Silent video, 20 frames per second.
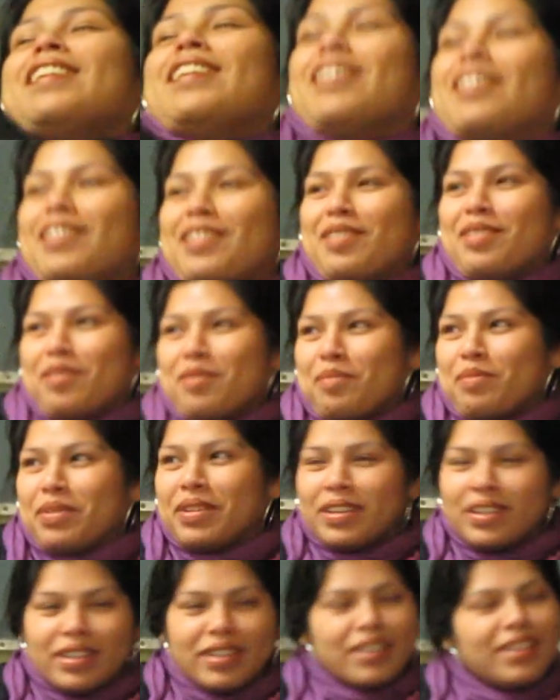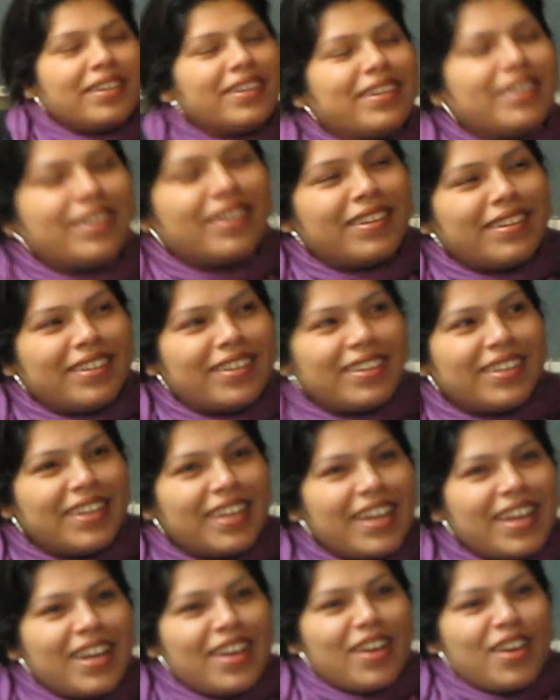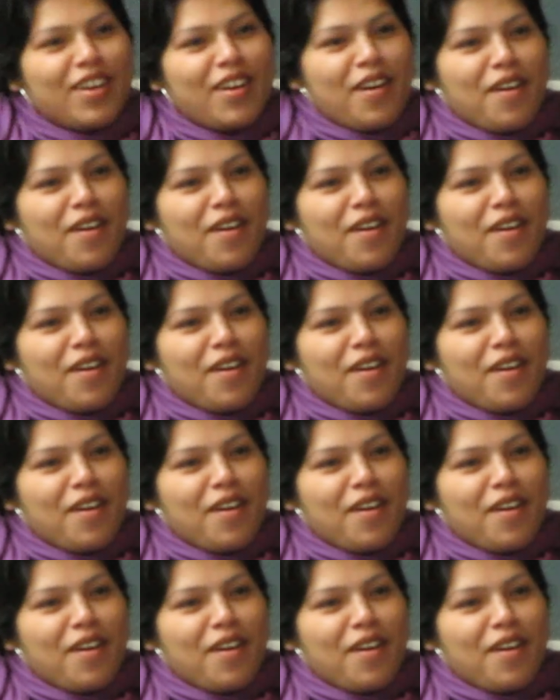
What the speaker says: Wow, she went to Caleb?